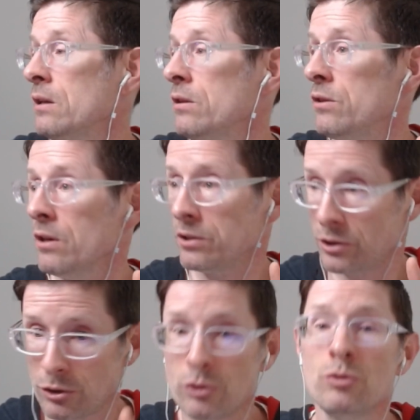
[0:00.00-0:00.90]
the
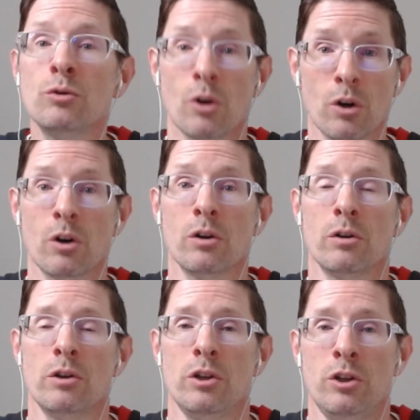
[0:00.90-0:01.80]
sooner
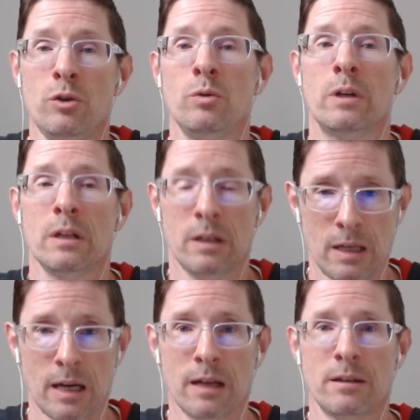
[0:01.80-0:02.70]
you can
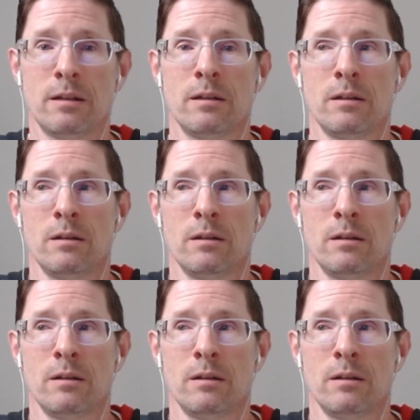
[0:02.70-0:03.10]
get